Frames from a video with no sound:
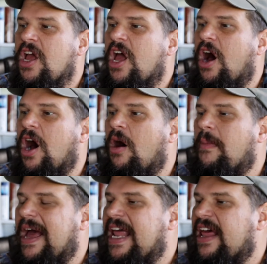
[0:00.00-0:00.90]

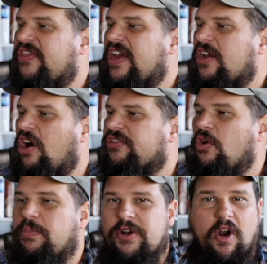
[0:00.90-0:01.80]
And I think
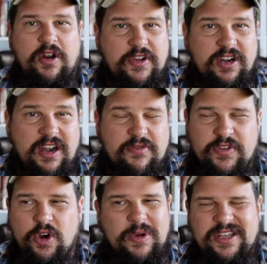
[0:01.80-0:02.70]
also Bernard of
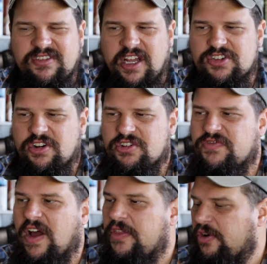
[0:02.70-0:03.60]
Clairvaux, he's not a church
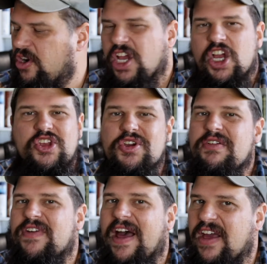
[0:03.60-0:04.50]
father. You
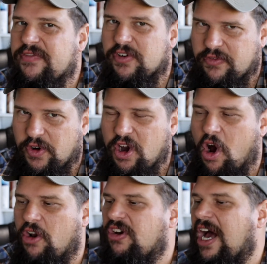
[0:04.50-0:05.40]
can find that for free
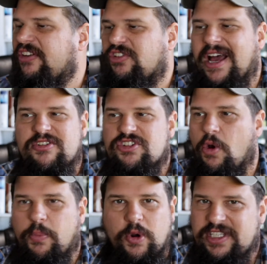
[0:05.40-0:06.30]
online. So I would just
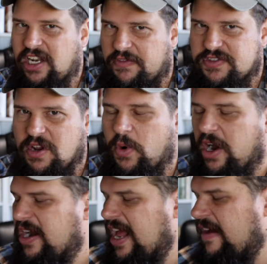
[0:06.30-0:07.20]
go print that off
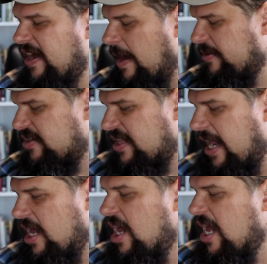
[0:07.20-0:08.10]
somewhere and have copies of
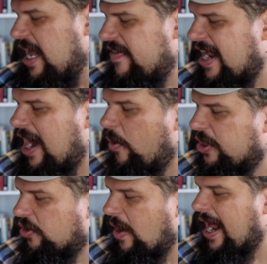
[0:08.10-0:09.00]
that. And then I
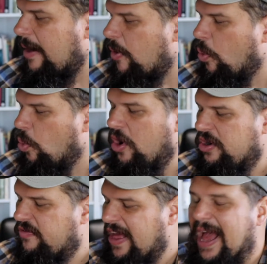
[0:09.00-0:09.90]
would grab one
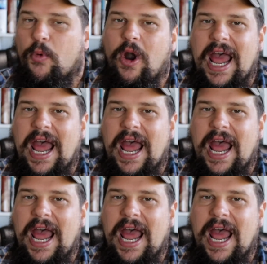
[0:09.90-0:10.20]
of the more